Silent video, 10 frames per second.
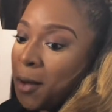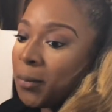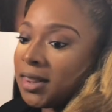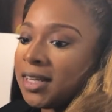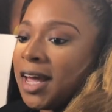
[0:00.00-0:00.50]

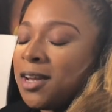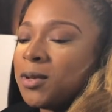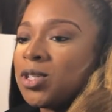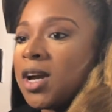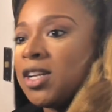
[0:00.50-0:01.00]
But the lady
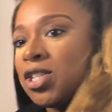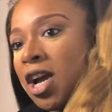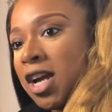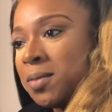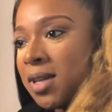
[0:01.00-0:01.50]
was trying to
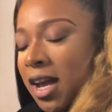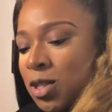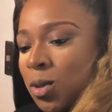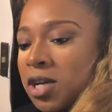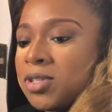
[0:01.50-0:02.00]
charge me
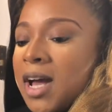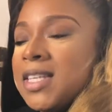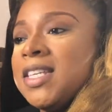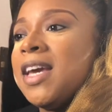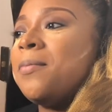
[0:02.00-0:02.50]
like $200.
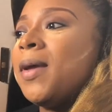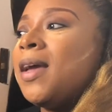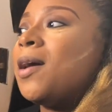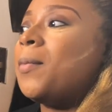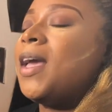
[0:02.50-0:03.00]
I said,
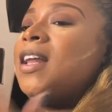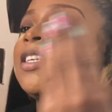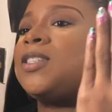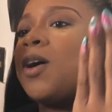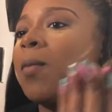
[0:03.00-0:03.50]
ma'am, it
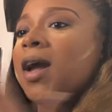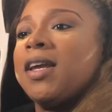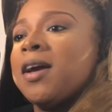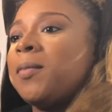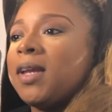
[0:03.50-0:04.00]
is
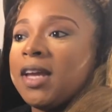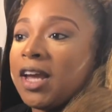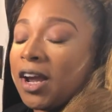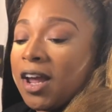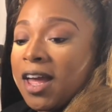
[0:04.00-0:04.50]
nobody coming in
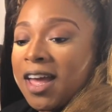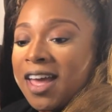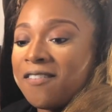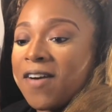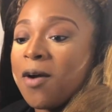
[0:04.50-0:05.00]
here.
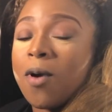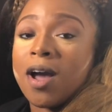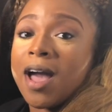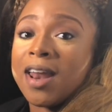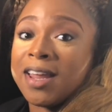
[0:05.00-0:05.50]
If I
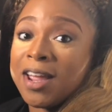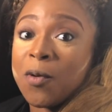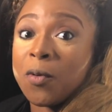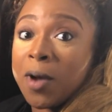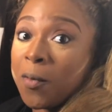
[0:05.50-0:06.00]
walk out of
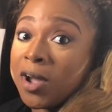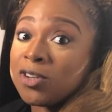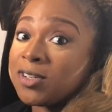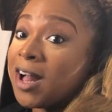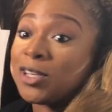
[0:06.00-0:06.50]
here with my
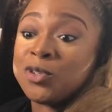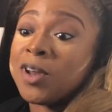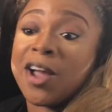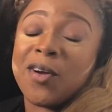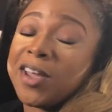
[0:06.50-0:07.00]
$100,
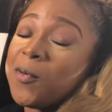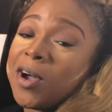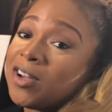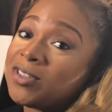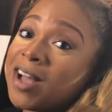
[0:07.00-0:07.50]
you're not going to get
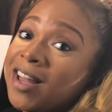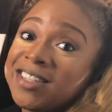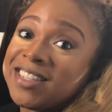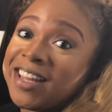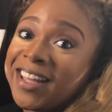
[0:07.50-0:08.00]

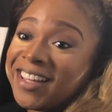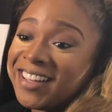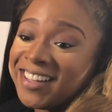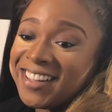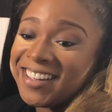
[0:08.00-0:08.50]
$100 today.
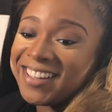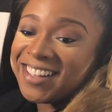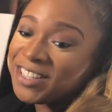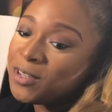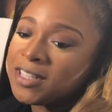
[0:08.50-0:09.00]

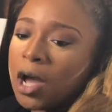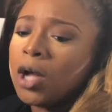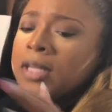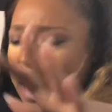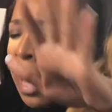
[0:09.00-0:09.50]
And she was
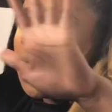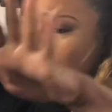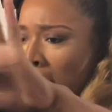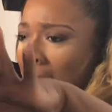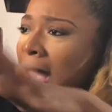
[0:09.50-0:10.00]
like, okay,
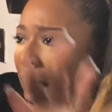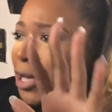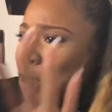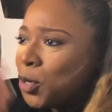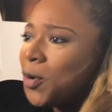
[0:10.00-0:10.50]

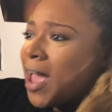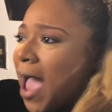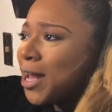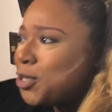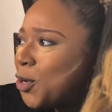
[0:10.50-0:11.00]
I do it. We
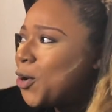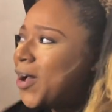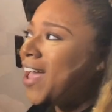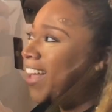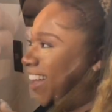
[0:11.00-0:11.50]

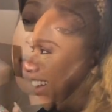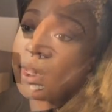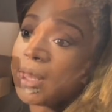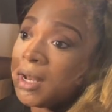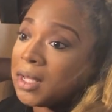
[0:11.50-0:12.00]

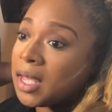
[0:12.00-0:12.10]
had a lot